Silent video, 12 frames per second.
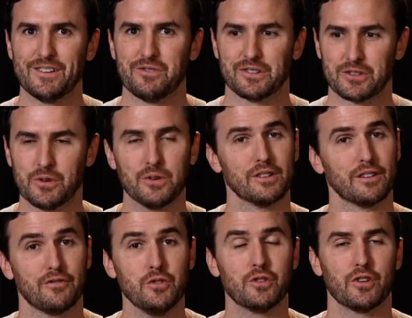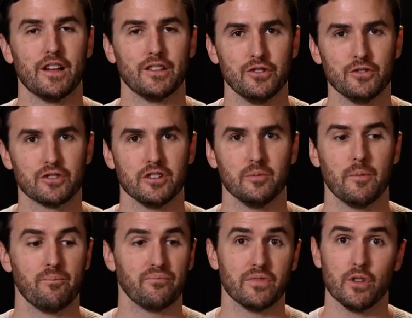What's cool is if you create YouTube,
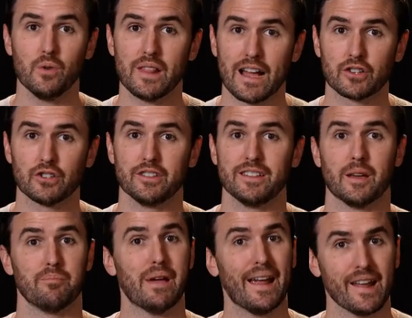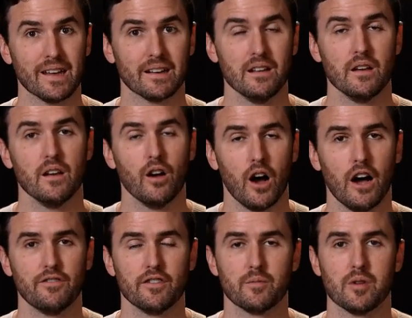you will actually get paid
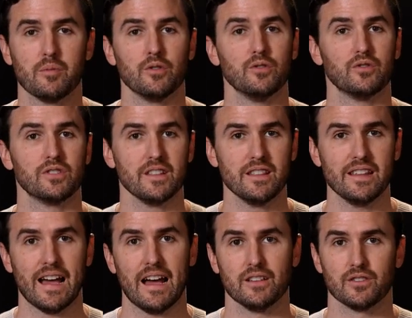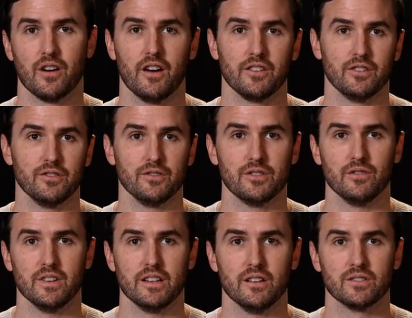off of the people who see the ads on your
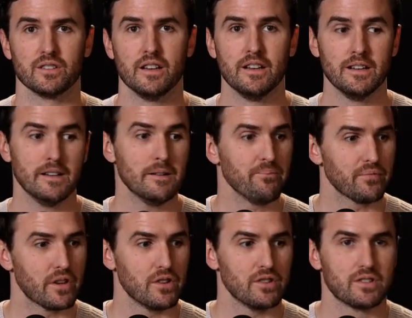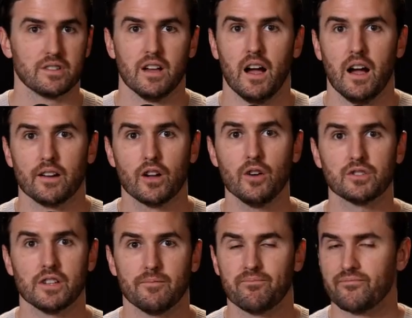YouTube videos. There's uh,
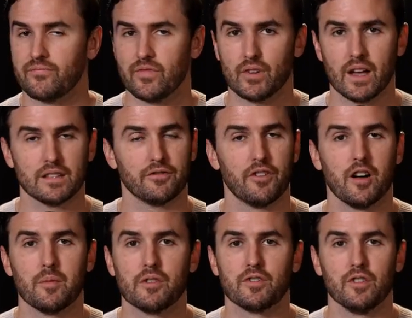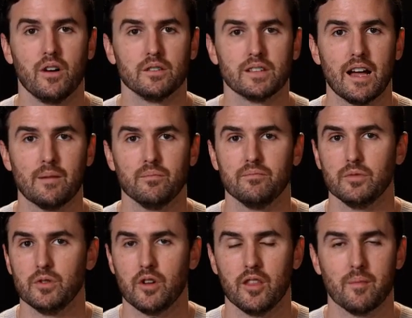coaching. If you guys have followed me for a long time,
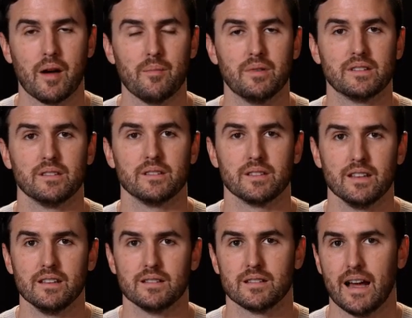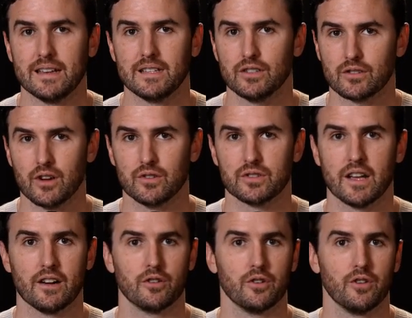you know that my business is I teach coaches
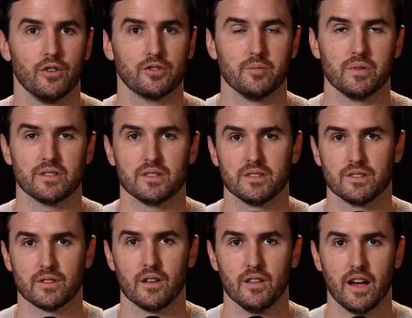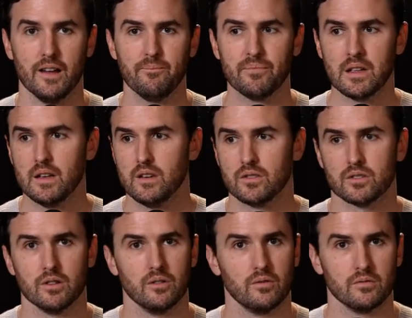how to grow coaching businesses online.
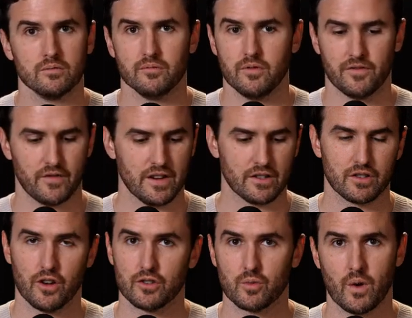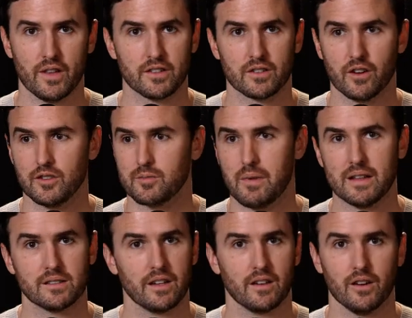So, fitness coach, wellness coach,
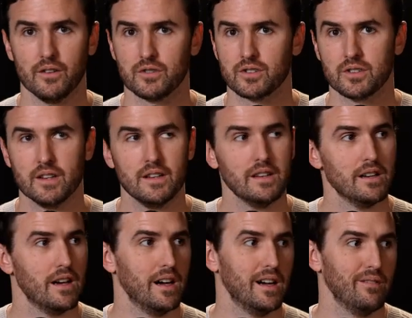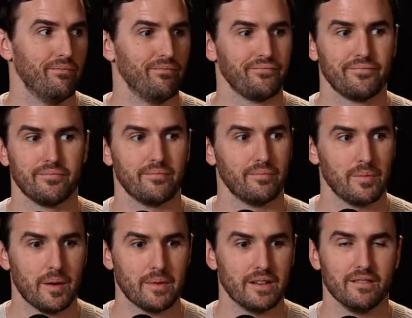mindset coach, um,
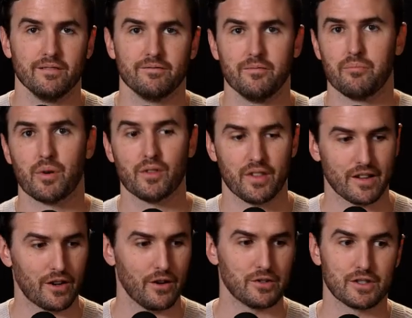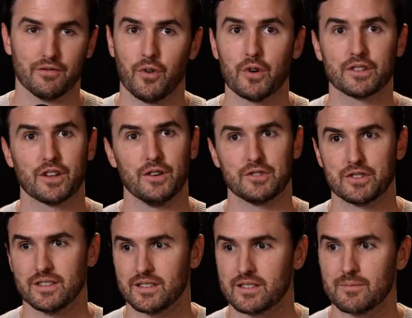I mean, birthing coach, divorce
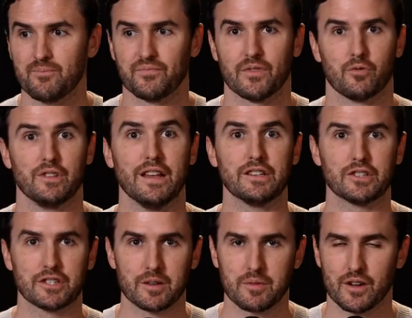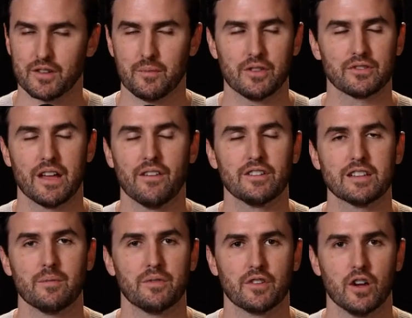coaches, relationship coach. I mean, there's every
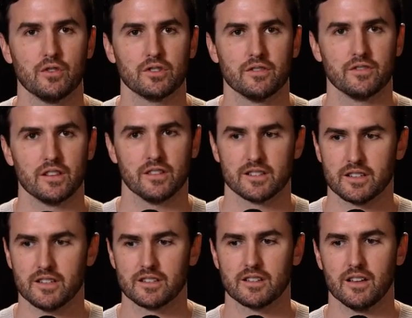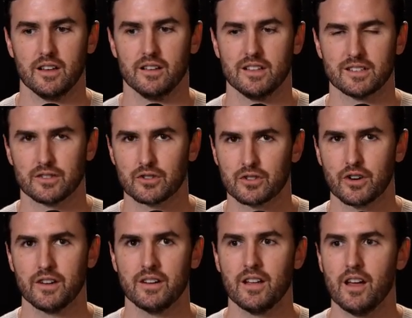type of coach. It's a, uh, it's a
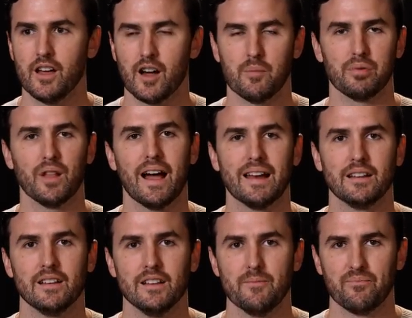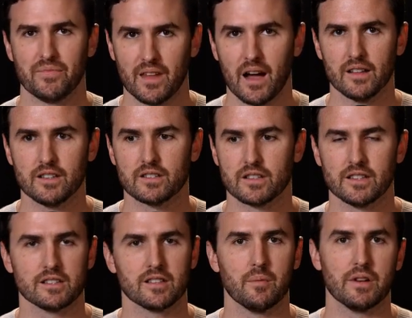certain applied knowledge
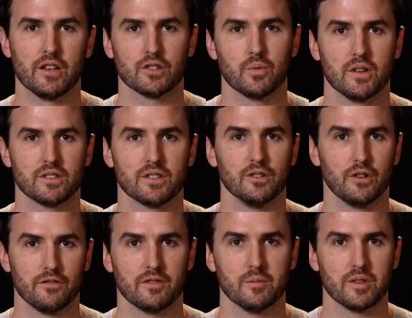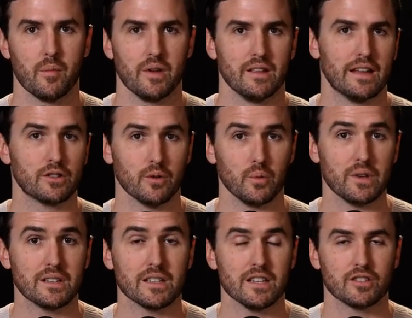that somebody else wants to learn from somebody. That's what
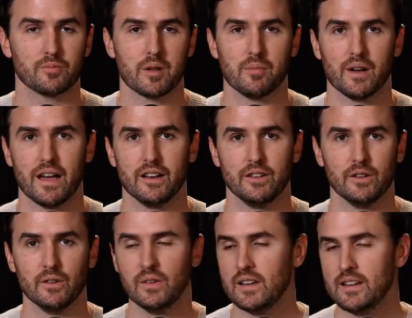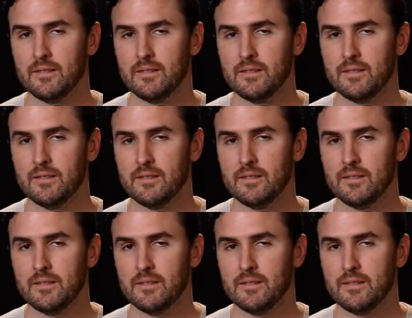we teach people how to do.